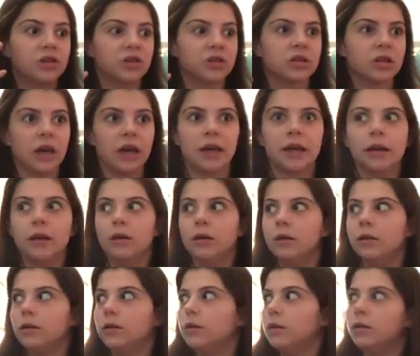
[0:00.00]
just
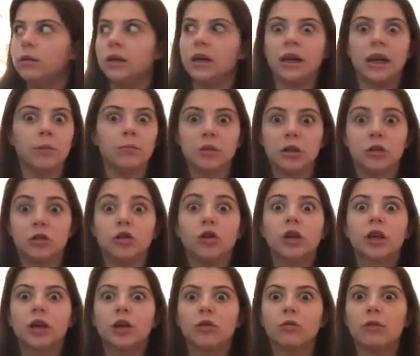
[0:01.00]
and I'm
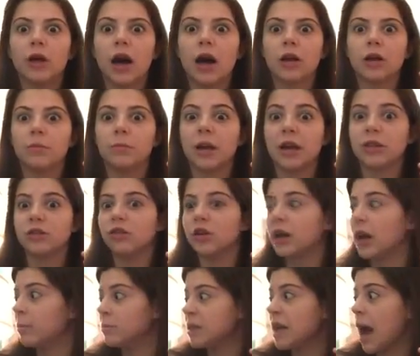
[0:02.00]
looking around. I'm
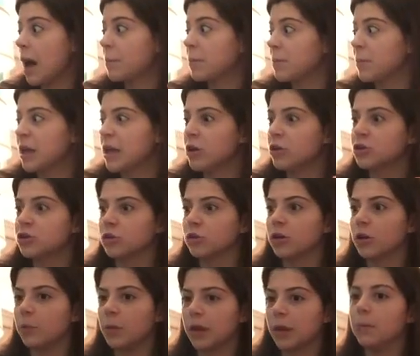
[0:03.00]
I'm tapping Michaela's
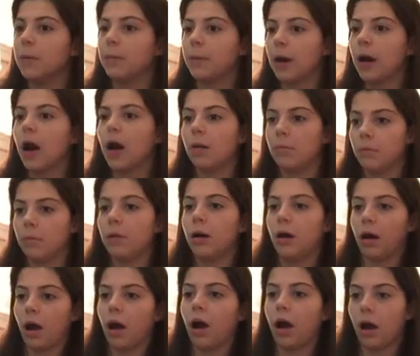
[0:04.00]
shoulder. I'm
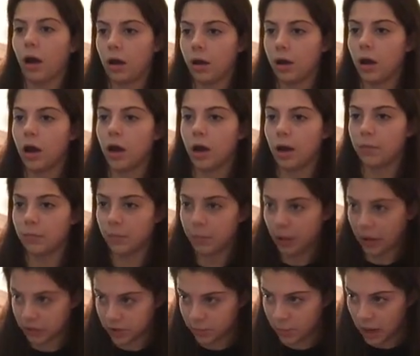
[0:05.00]
I'm
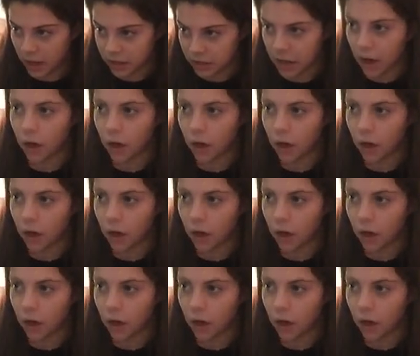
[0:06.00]
about to pass